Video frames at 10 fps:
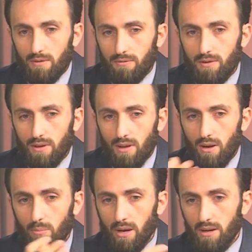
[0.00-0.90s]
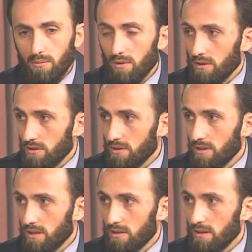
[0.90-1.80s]
feel how bad it was
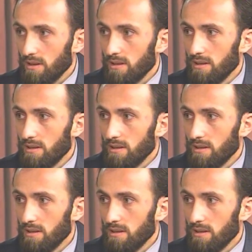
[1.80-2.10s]
yesterday.